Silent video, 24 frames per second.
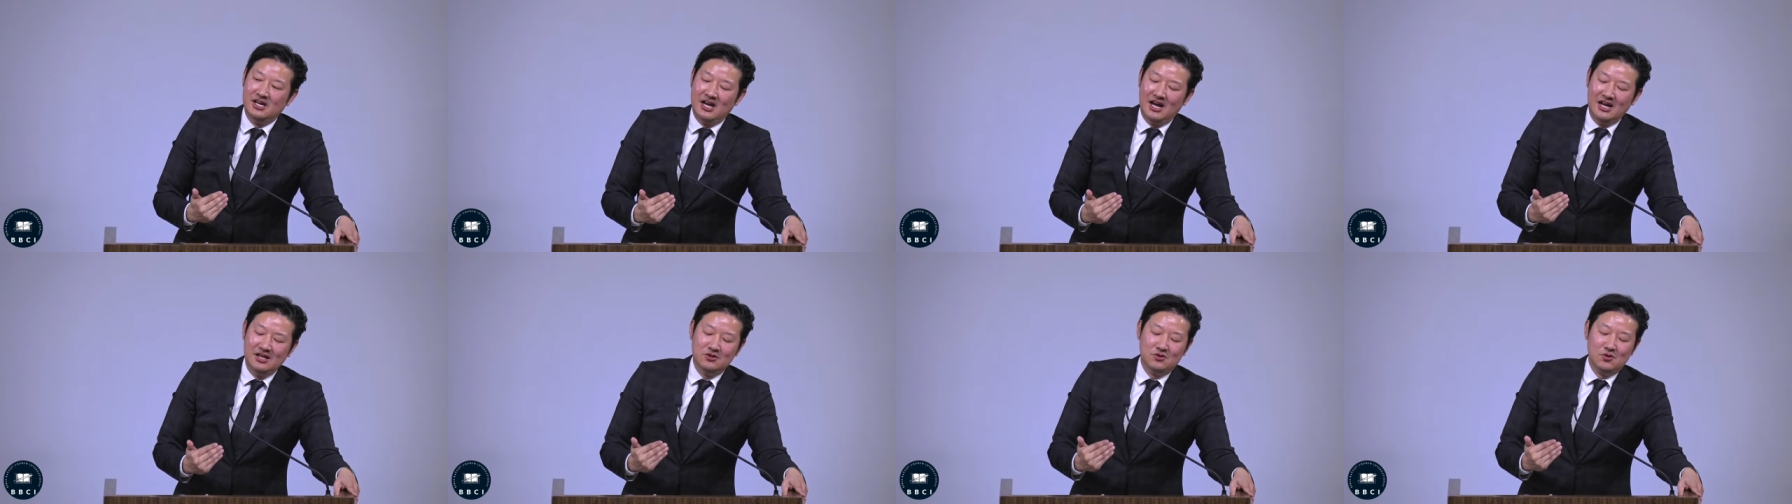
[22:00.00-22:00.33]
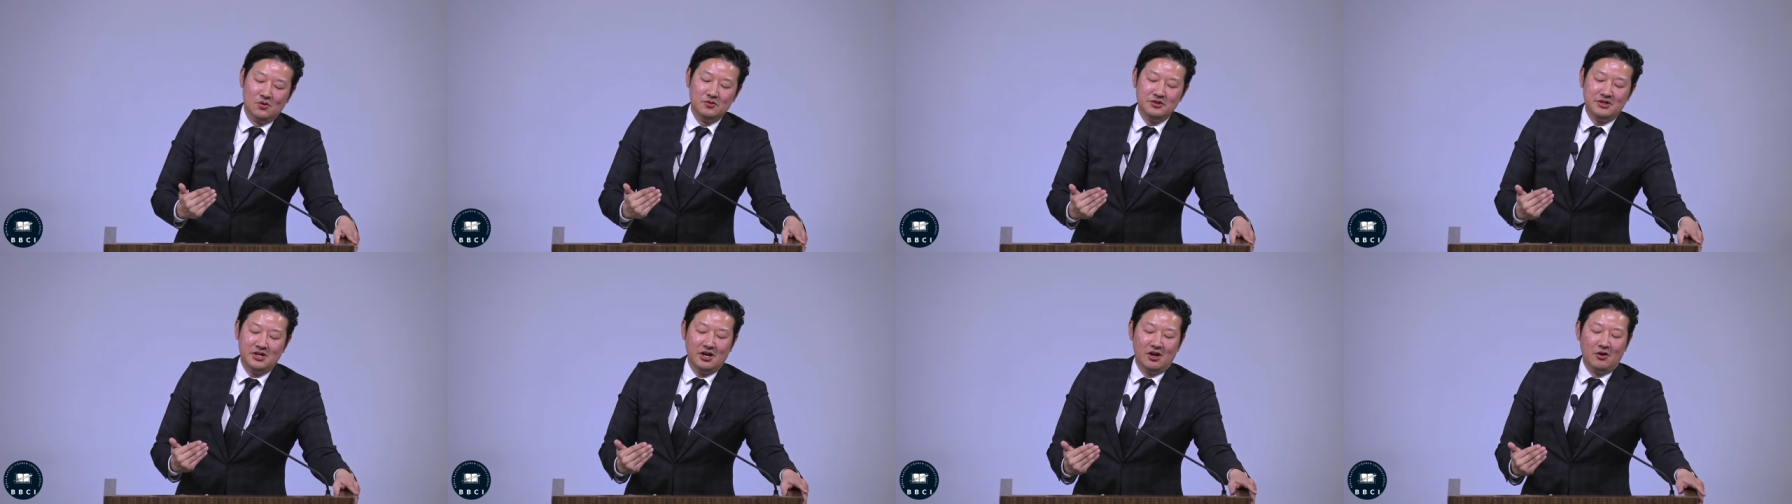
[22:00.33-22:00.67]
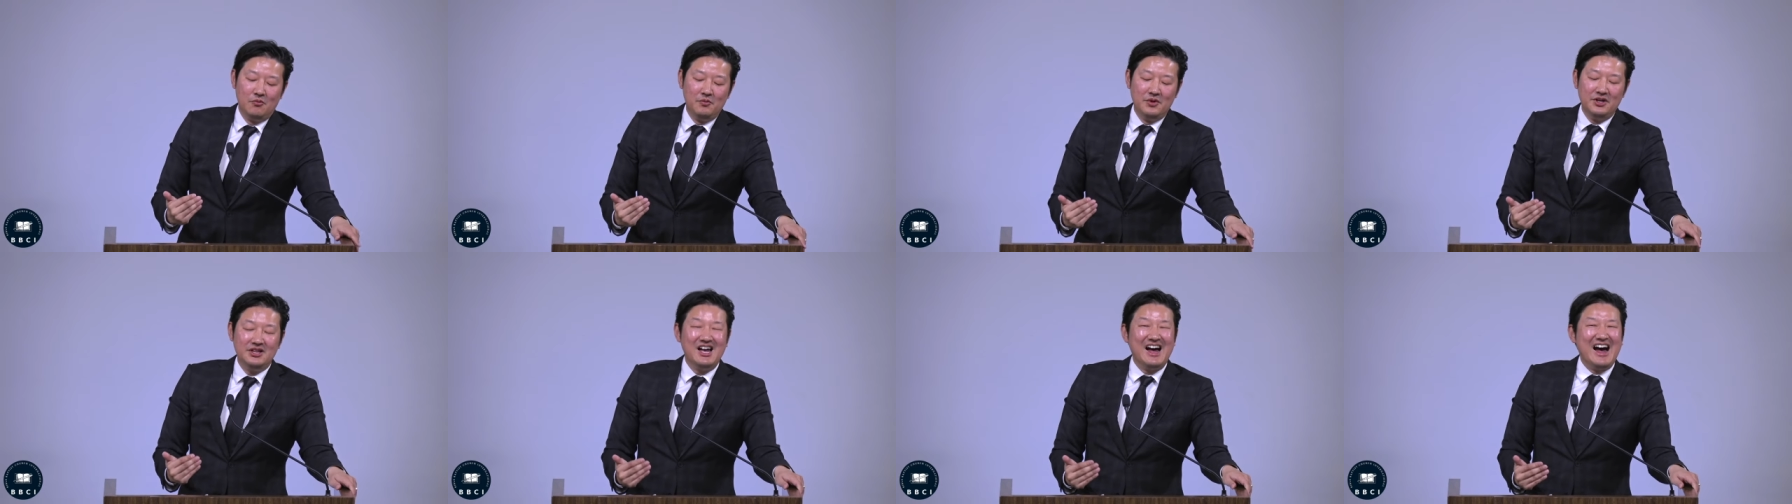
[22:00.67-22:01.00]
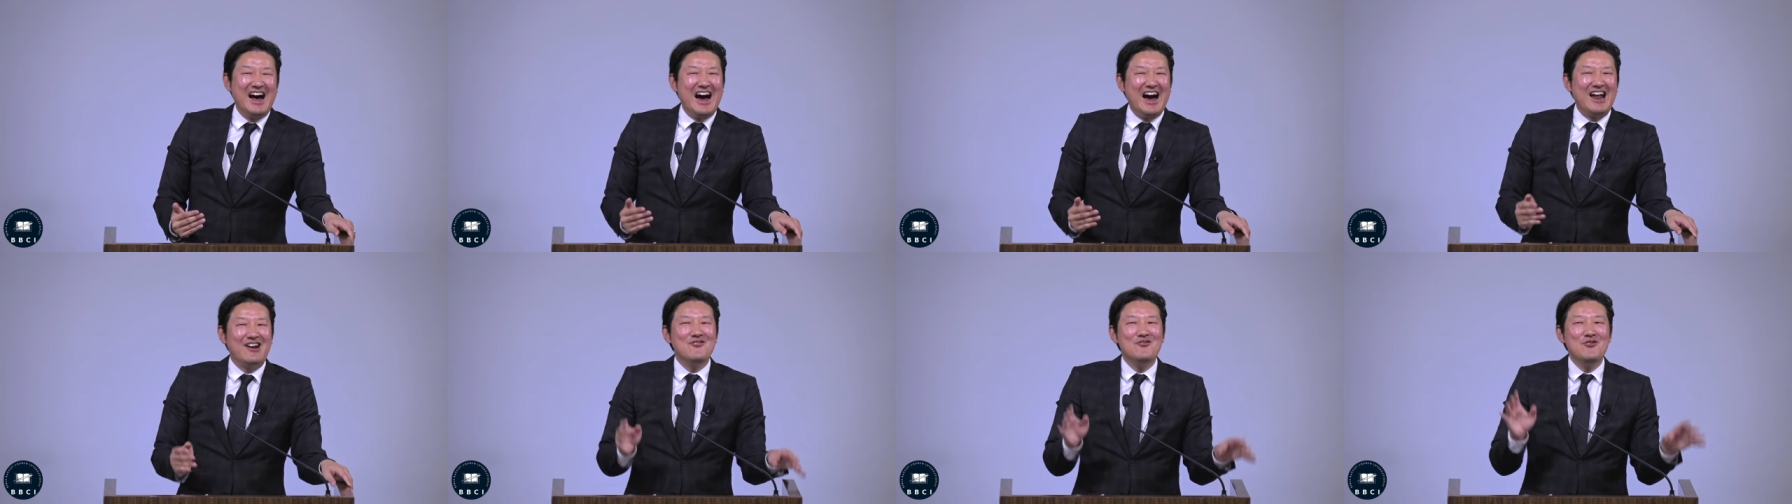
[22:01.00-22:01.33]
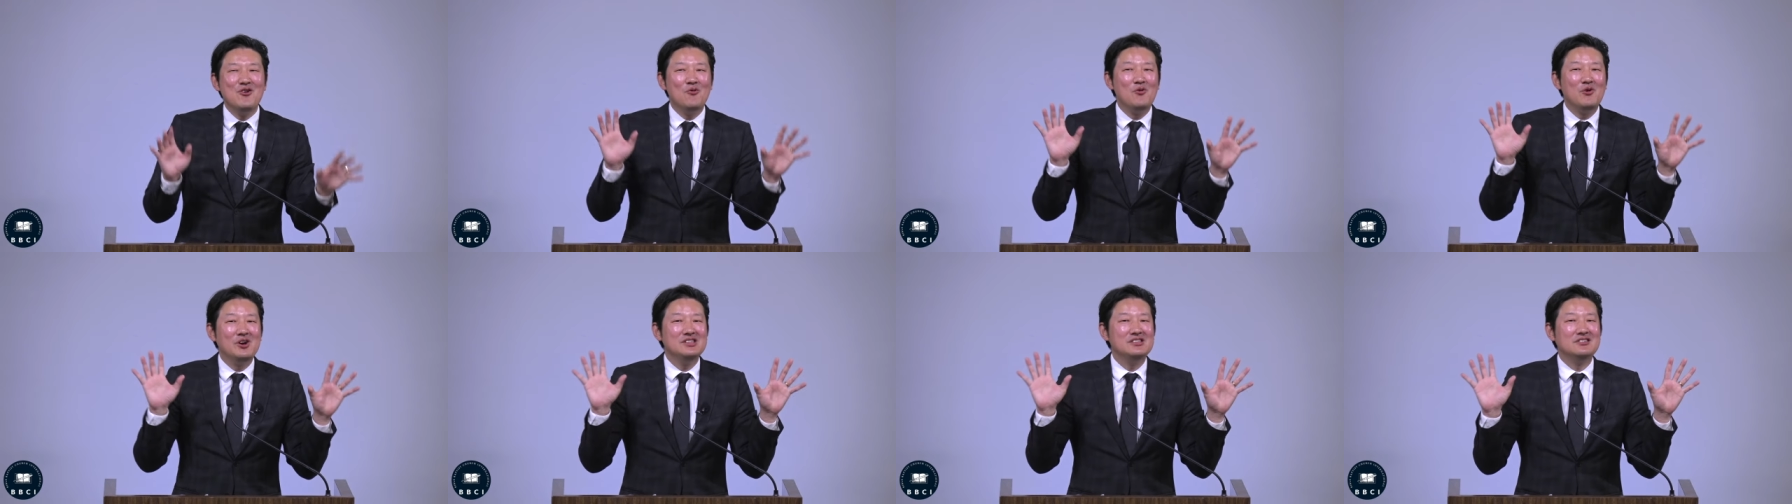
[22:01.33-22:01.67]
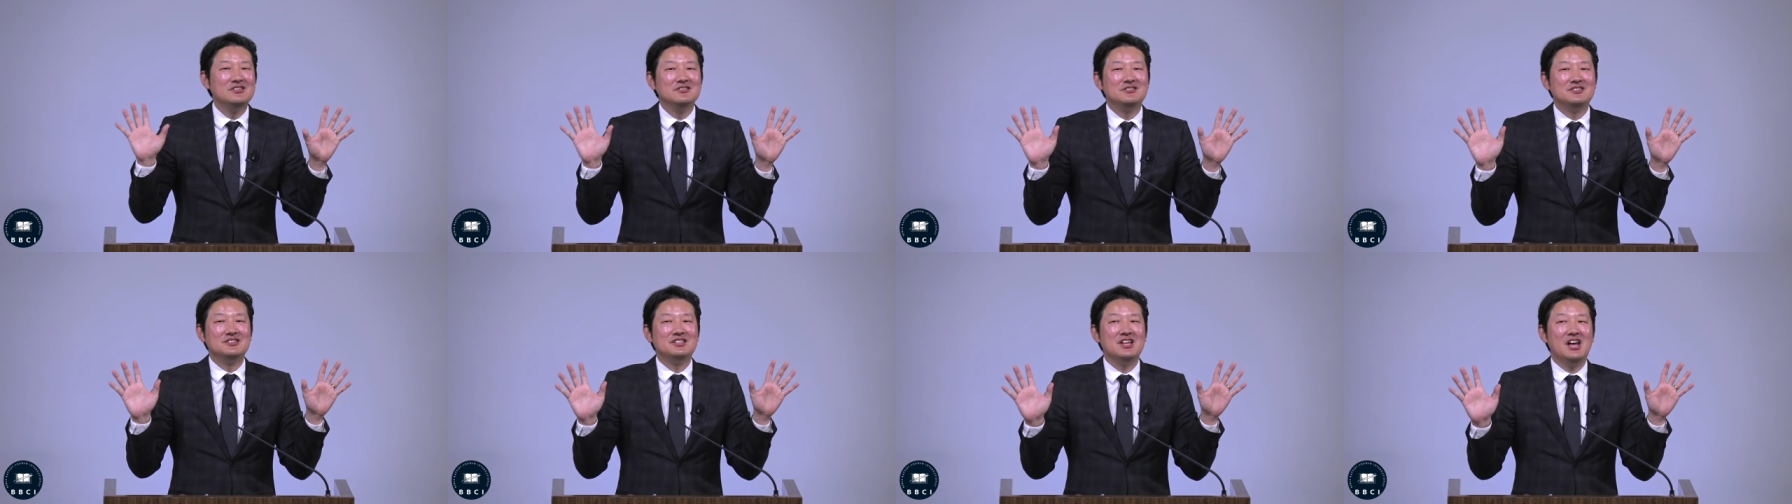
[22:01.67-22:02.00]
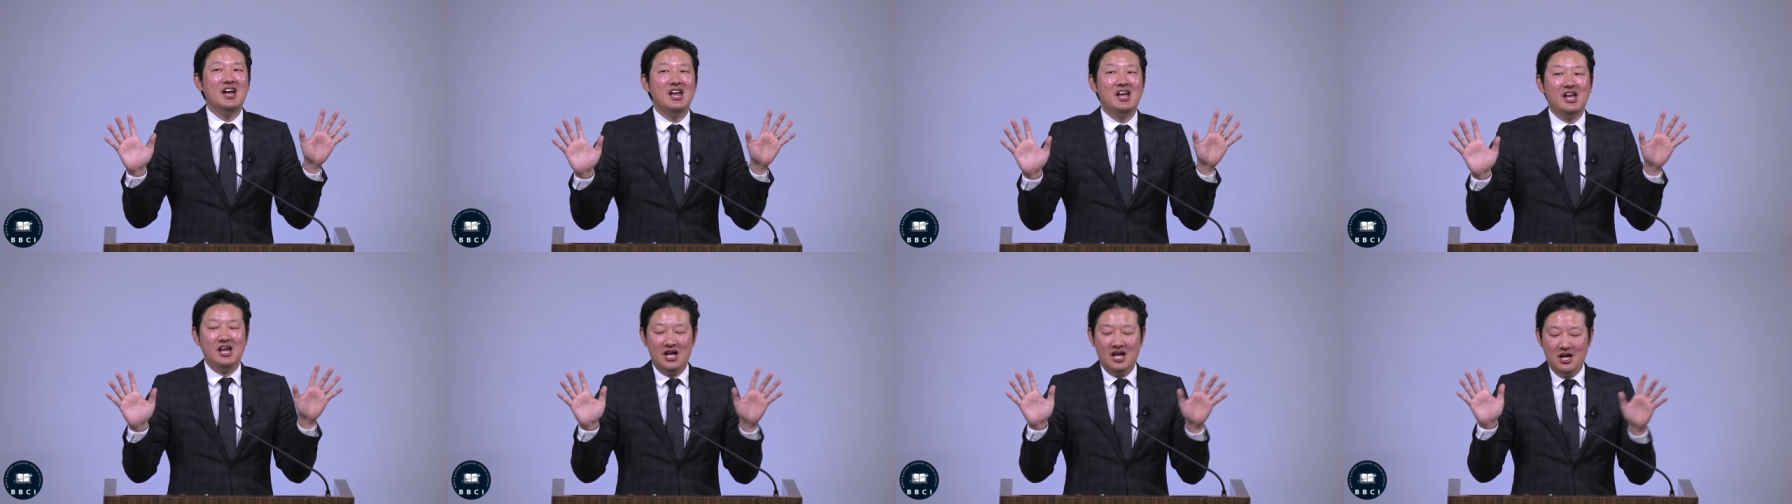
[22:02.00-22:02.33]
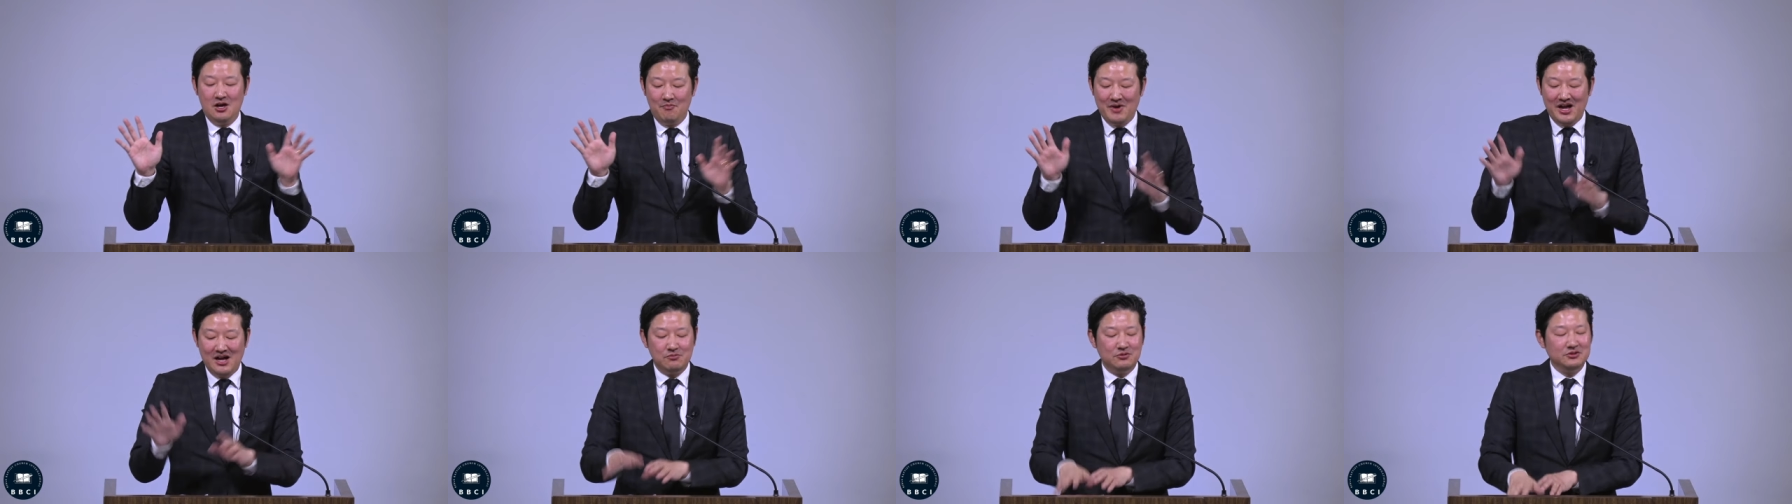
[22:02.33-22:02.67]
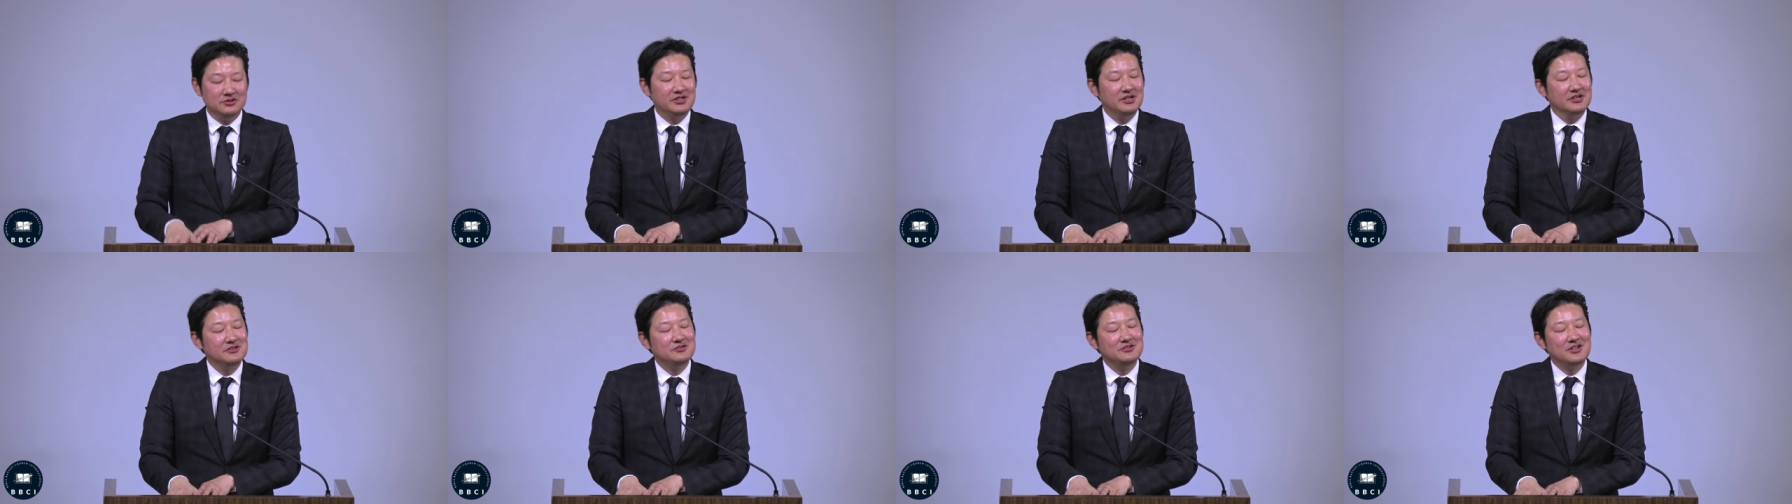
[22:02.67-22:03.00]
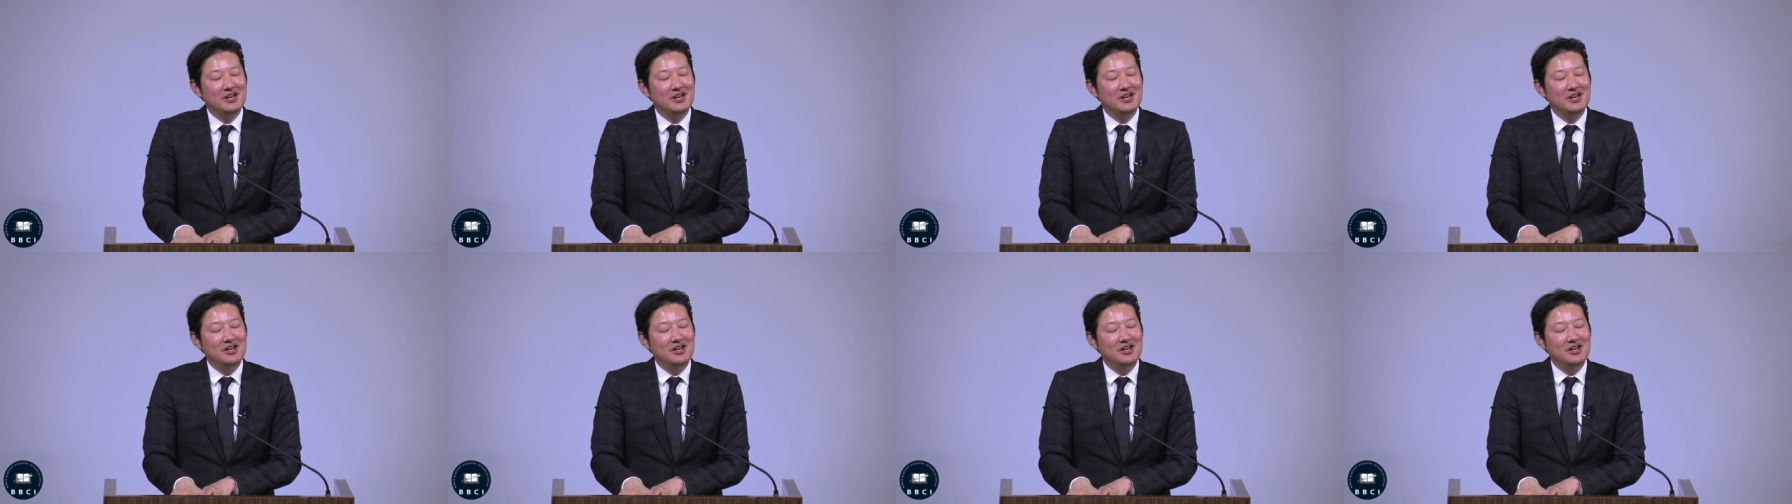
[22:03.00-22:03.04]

And don't tell me that I don't know what to say. Bible tells you